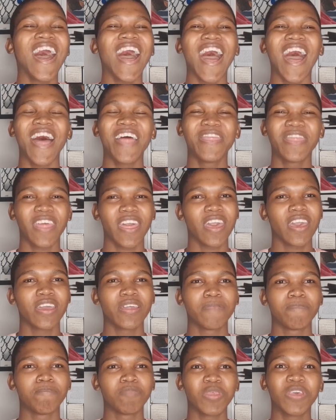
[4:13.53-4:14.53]
And
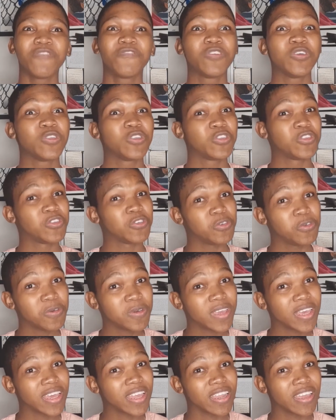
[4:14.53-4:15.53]
then if you do
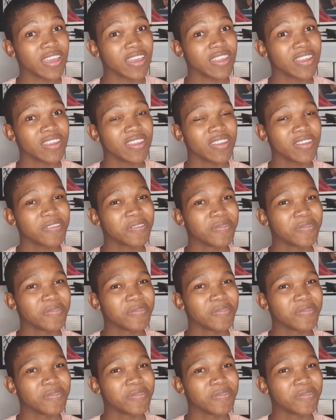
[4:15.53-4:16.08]
get in,